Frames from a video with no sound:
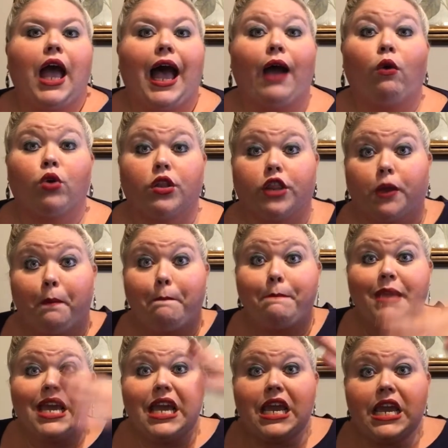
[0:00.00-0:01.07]
I ordered the
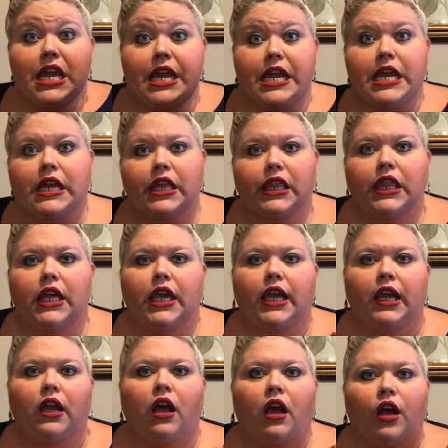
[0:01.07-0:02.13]
big
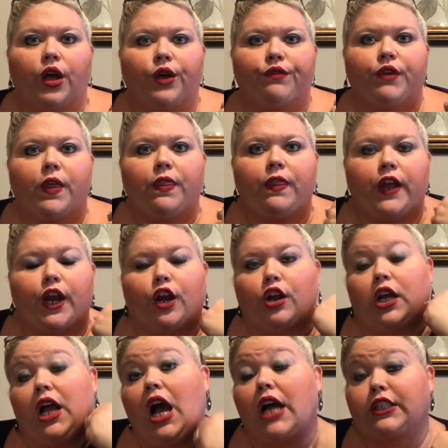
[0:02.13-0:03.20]
thing of their
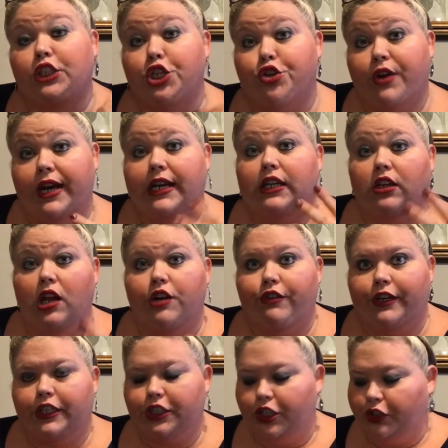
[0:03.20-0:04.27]
concentrated laundry
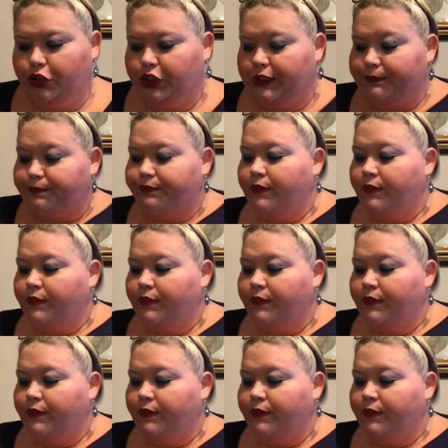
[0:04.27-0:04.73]
detergent.